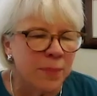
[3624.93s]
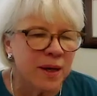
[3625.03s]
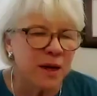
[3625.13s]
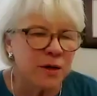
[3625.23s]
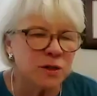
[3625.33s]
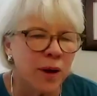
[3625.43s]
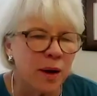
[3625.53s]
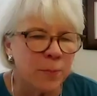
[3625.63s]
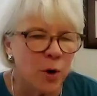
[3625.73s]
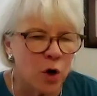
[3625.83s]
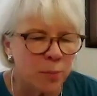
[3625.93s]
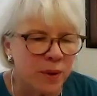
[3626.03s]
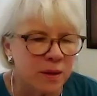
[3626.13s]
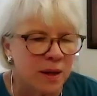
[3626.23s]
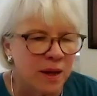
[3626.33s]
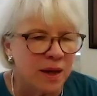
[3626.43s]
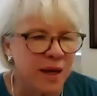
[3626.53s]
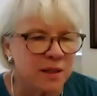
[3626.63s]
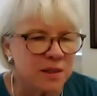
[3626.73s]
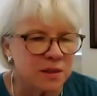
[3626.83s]
But here's where Birkman
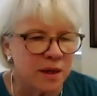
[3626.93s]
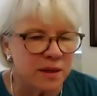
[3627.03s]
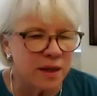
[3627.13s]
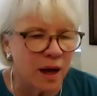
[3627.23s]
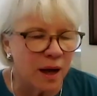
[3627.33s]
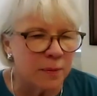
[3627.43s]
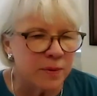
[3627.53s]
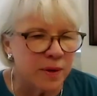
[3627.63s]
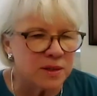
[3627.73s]
is uh,